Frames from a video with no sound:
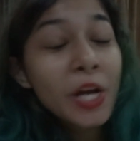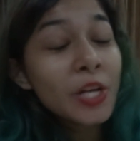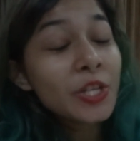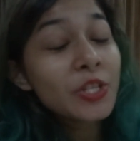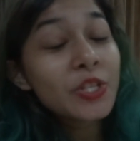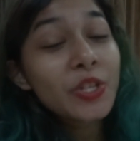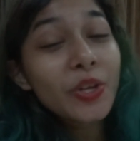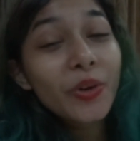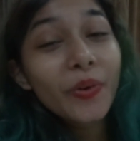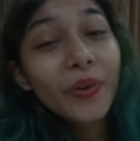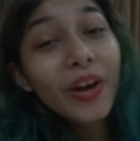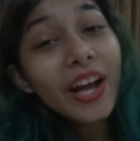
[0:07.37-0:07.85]

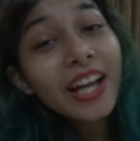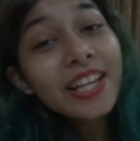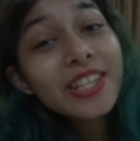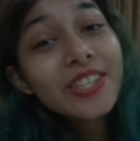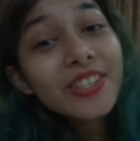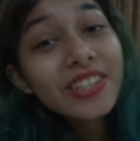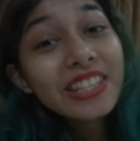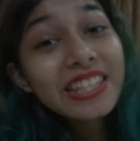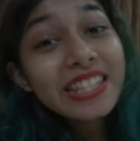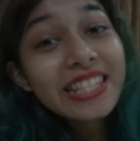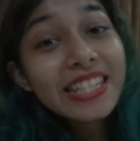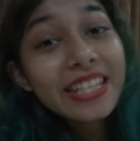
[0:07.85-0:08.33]
So
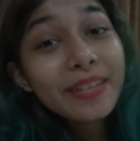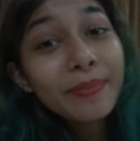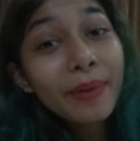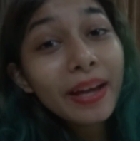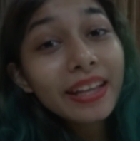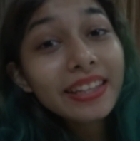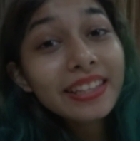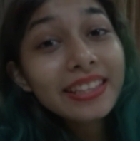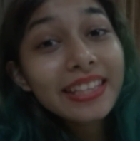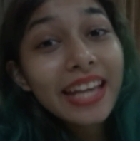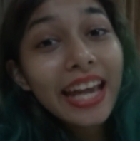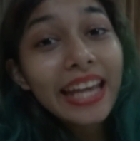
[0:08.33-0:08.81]
as you can see
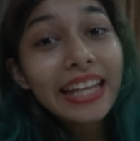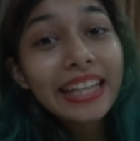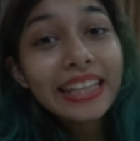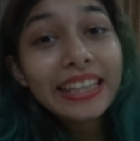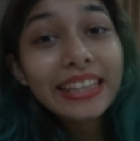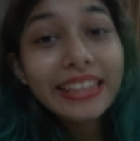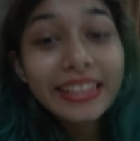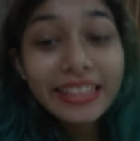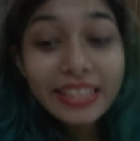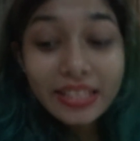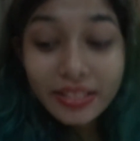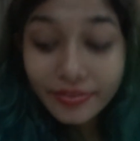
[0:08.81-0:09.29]
by the
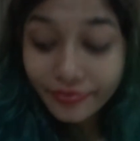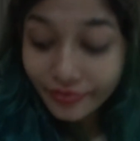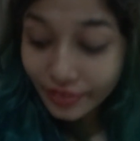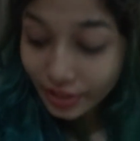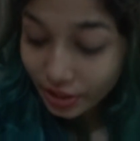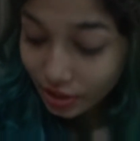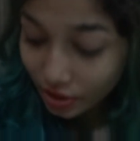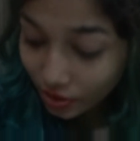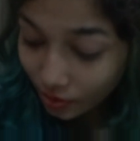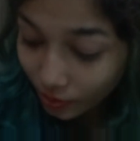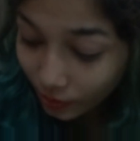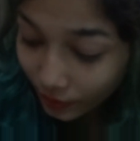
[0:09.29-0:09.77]
title, this
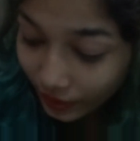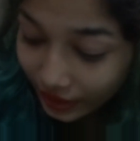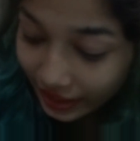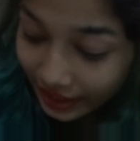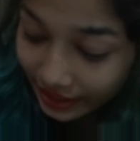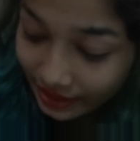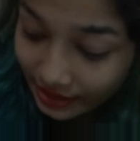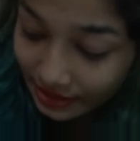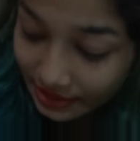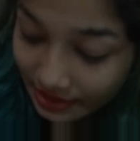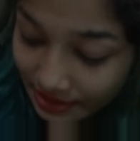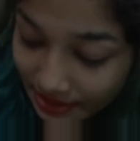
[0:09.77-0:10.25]
video
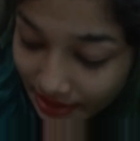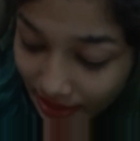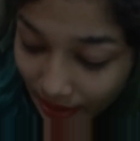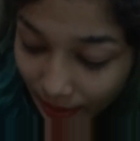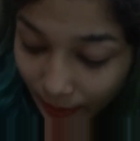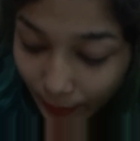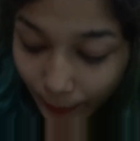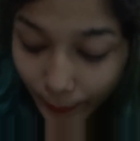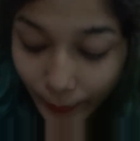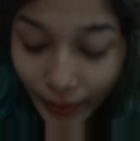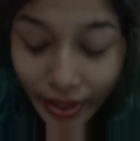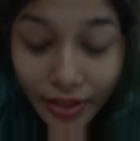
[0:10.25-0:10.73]
is
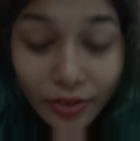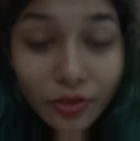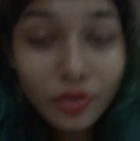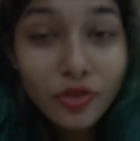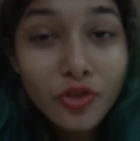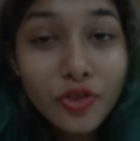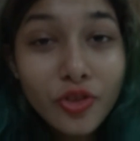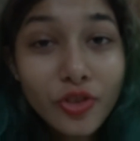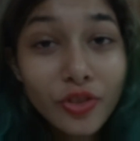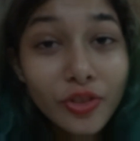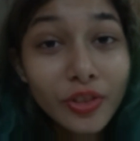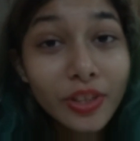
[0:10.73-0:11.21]
a
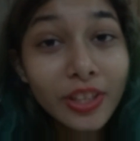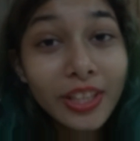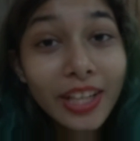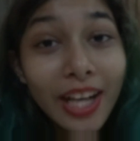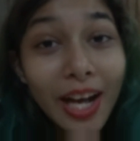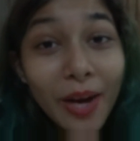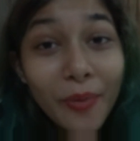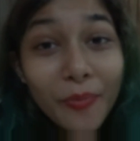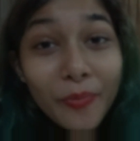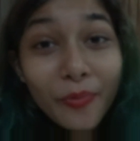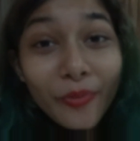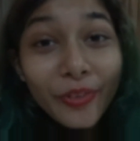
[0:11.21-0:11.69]
menstrual
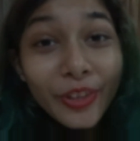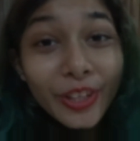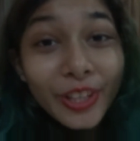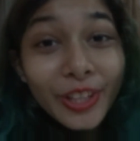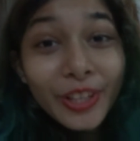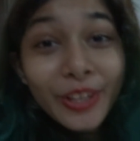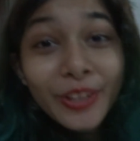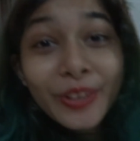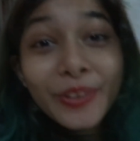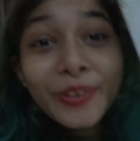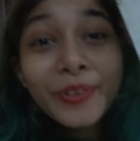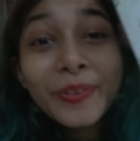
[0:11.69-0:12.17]
cup
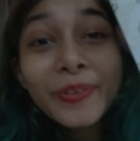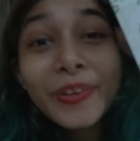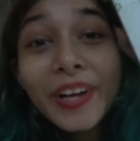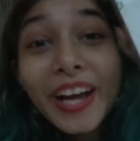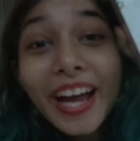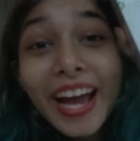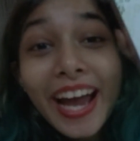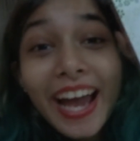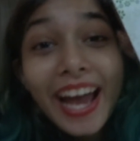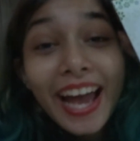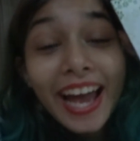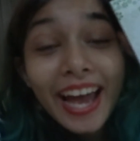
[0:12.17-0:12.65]
video,
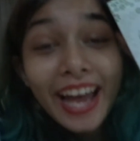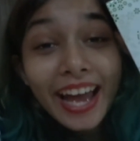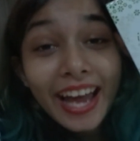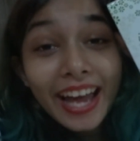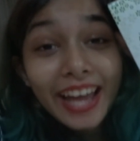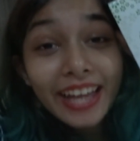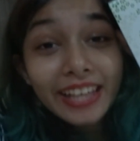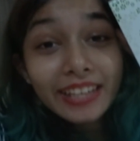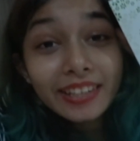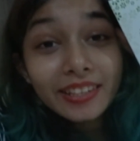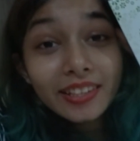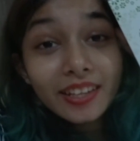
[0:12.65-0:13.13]

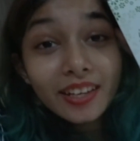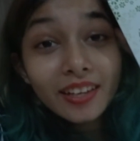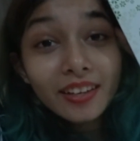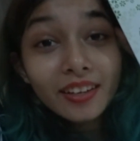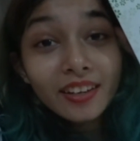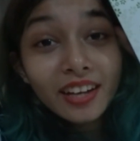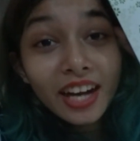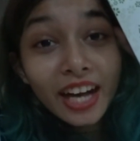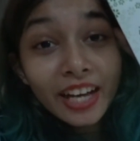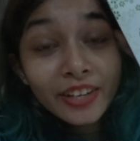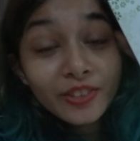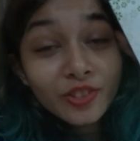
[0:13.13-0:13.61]
and
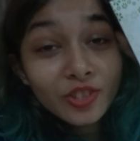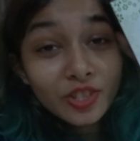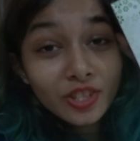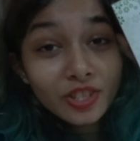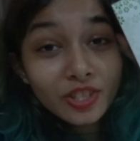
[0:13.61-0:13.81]
I